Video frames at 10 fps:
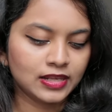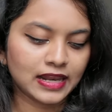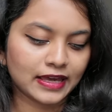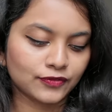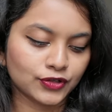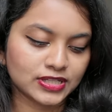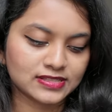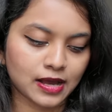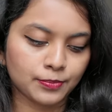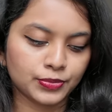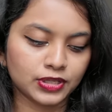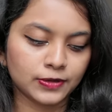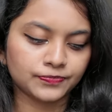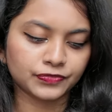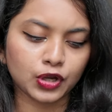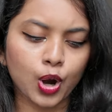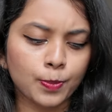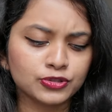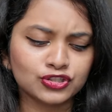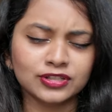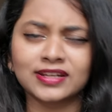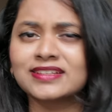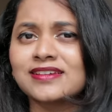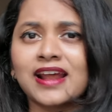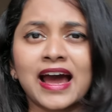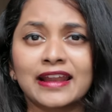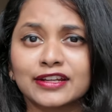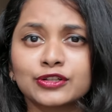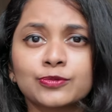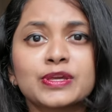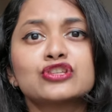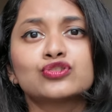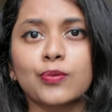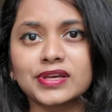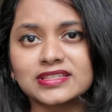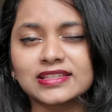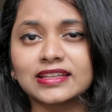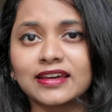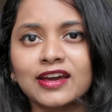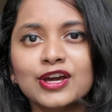like for example, opportunities are handed to me so easily.